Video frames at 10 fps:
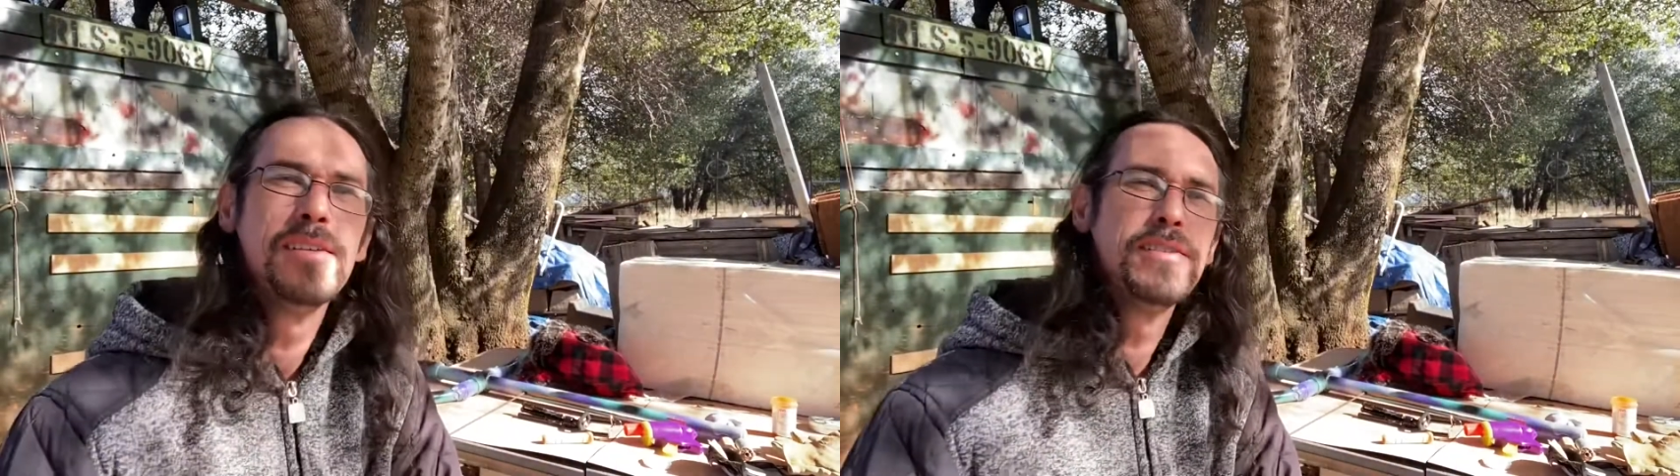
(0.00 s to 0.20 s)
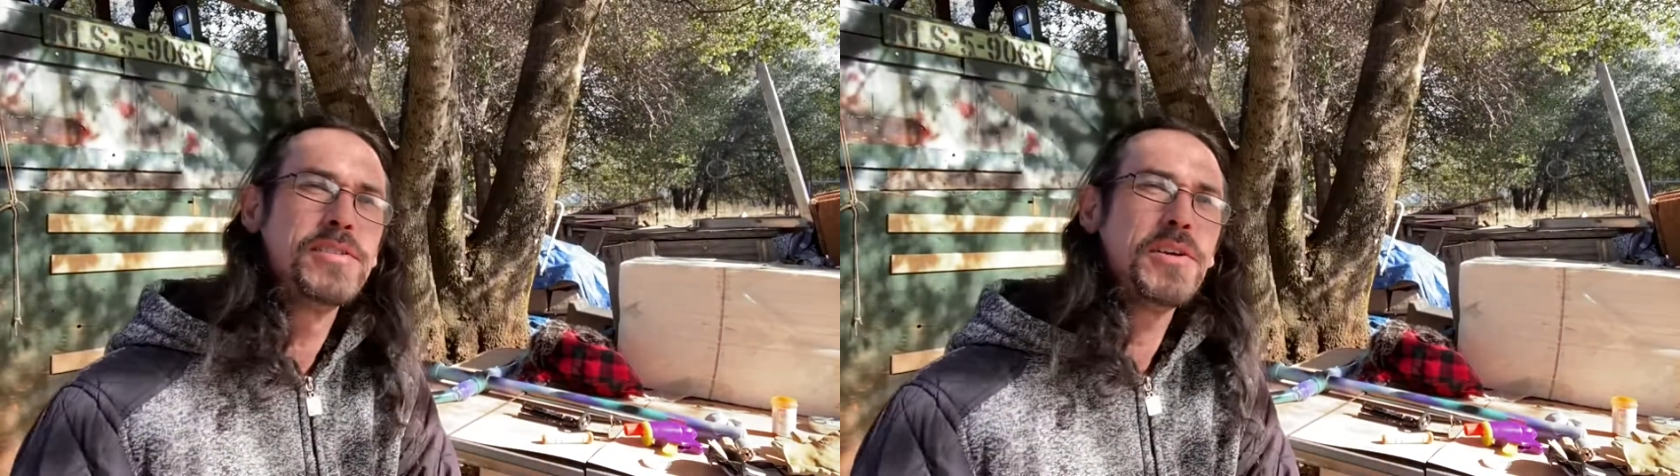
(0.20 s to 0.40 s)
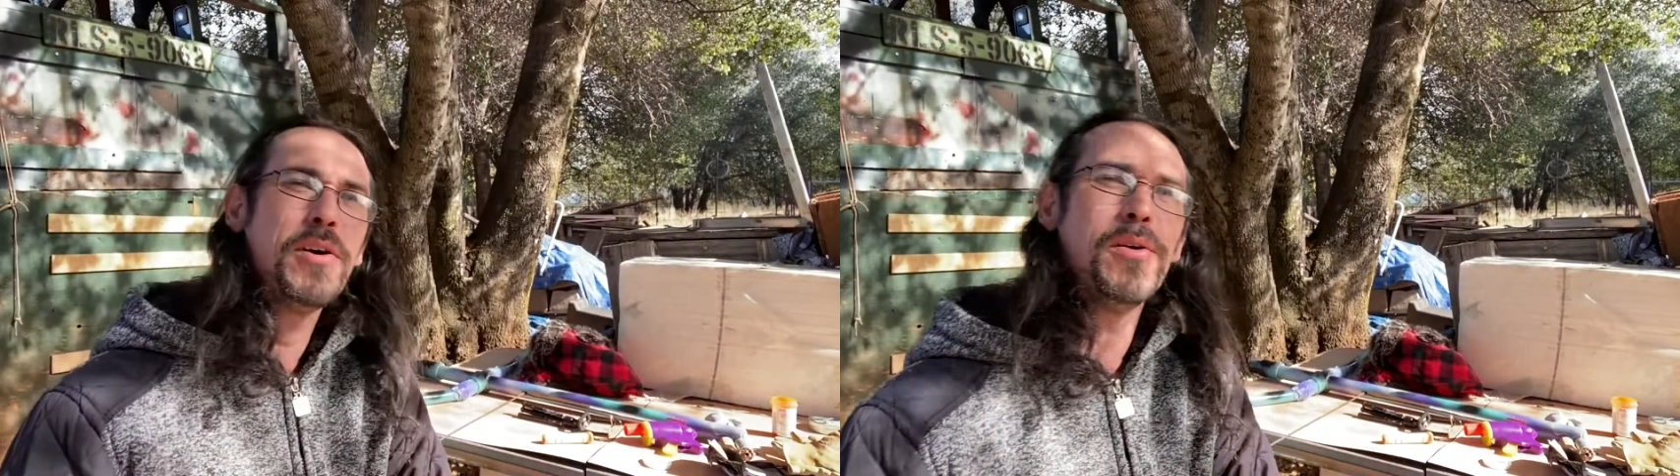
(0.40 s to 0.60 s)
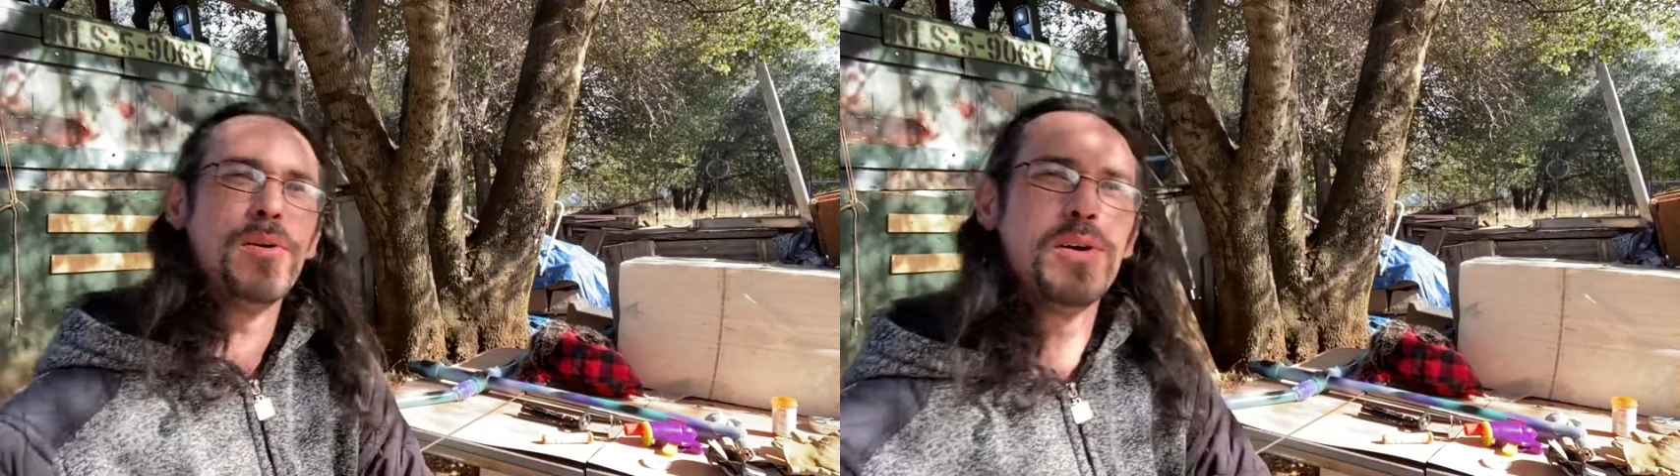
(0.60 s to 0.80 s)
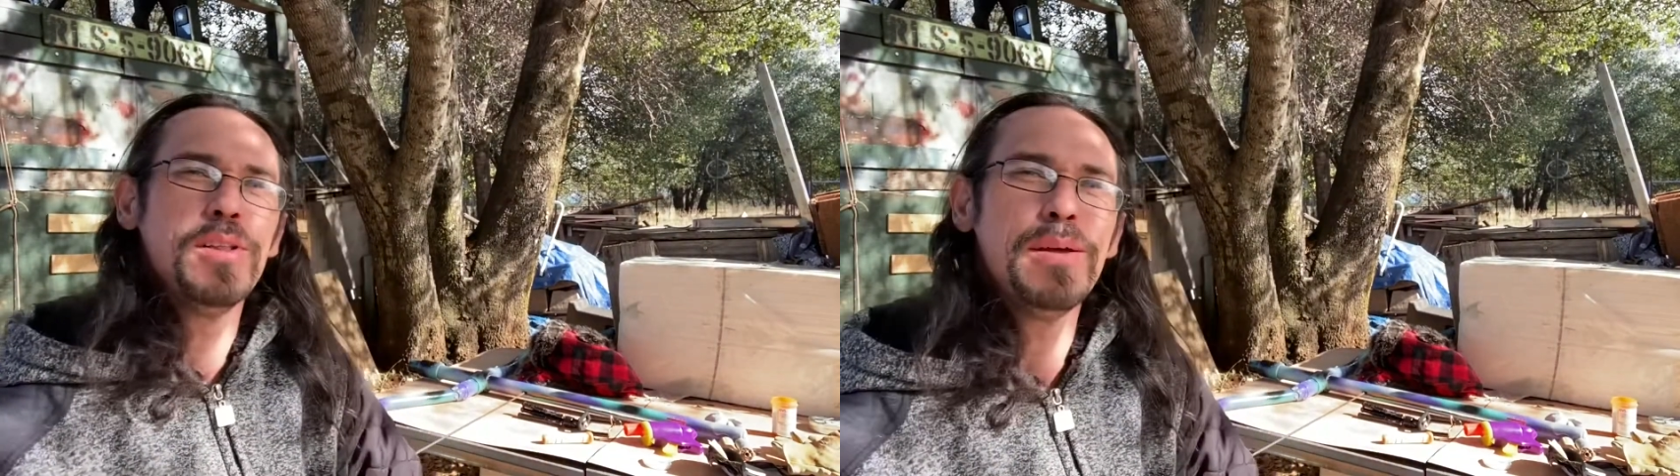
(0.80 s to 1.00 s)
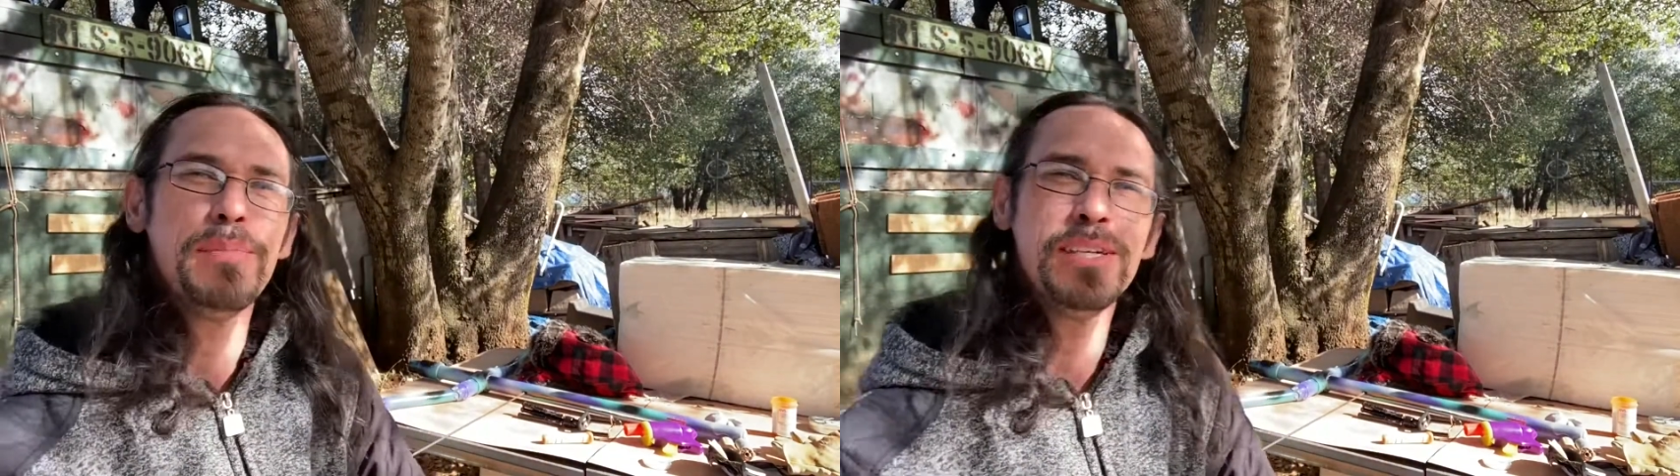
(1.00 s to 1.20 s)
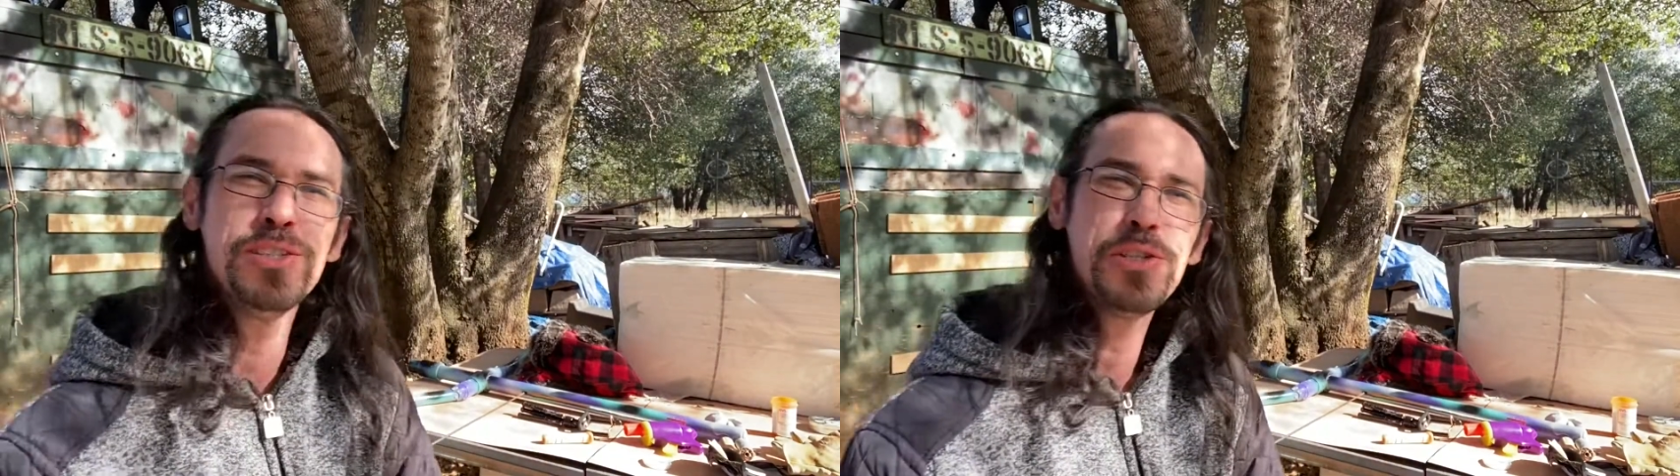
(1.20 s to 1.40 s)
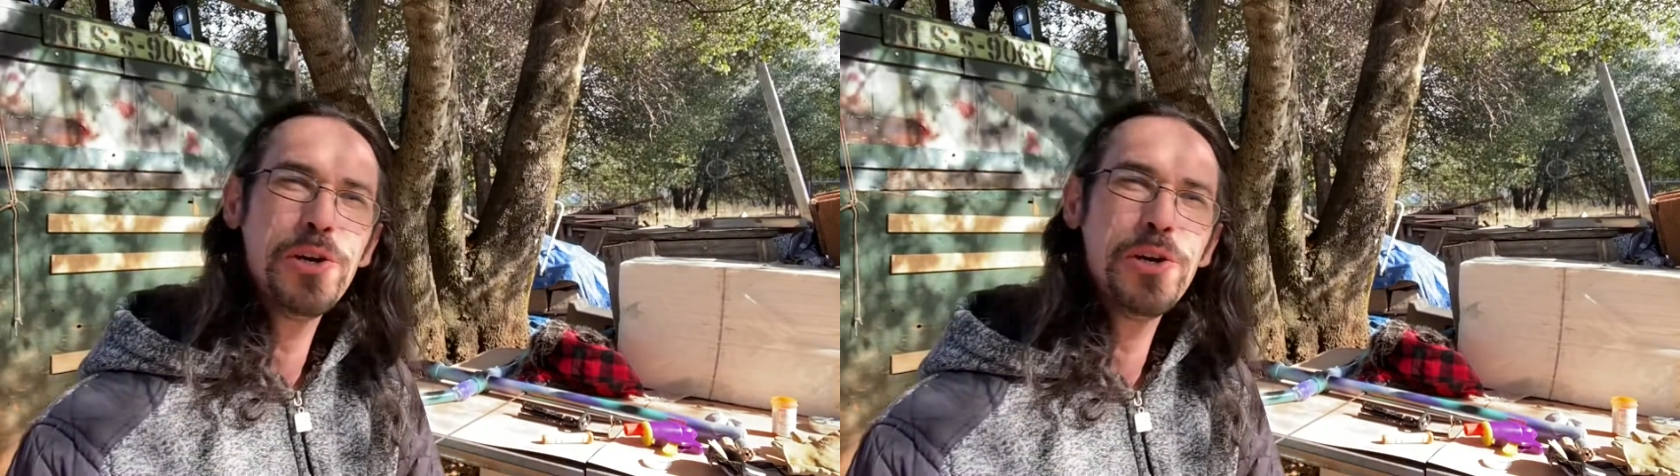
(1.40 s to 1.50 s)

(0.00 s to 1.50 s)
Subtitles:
So let me show